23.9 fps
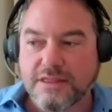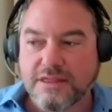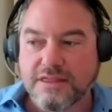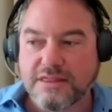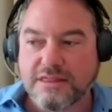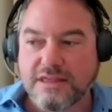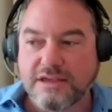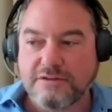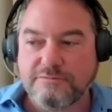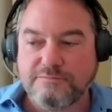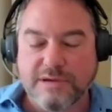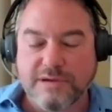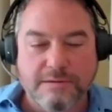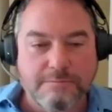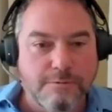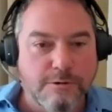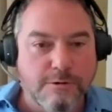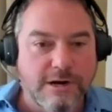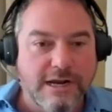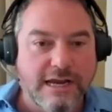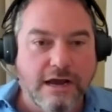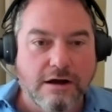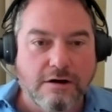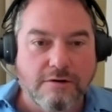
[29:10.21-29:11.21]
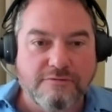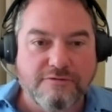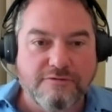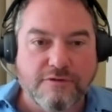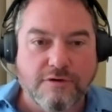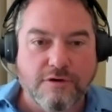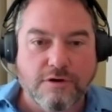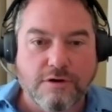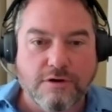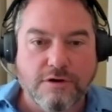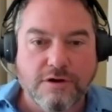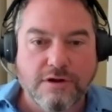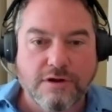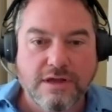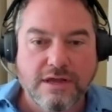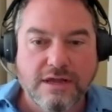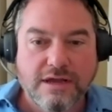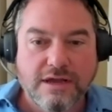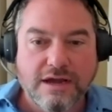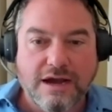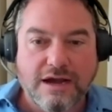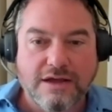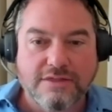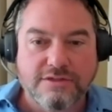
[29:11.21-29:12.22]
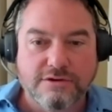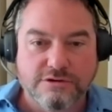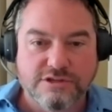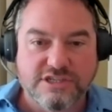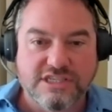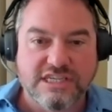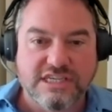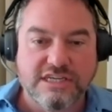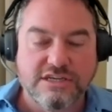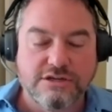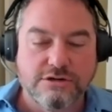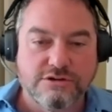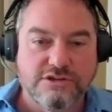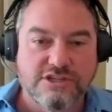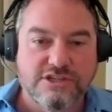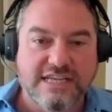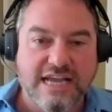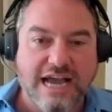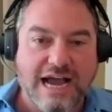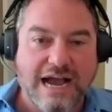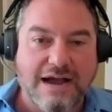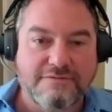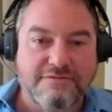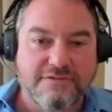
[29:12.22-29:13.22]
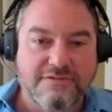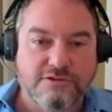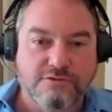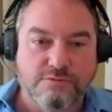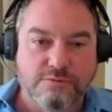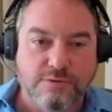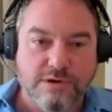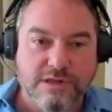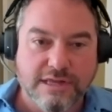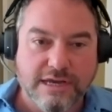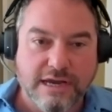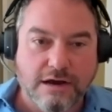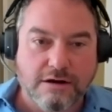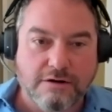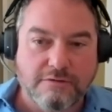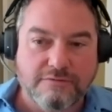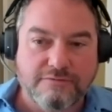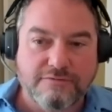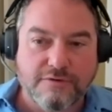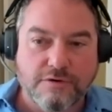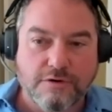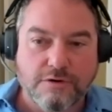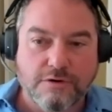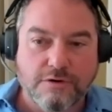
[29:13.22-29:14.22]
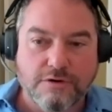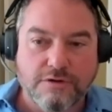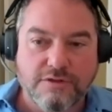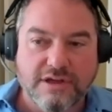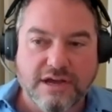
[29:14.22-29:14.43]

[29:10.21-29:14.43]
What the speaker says: they've been pretty helpful. Their senior staff is really helpful.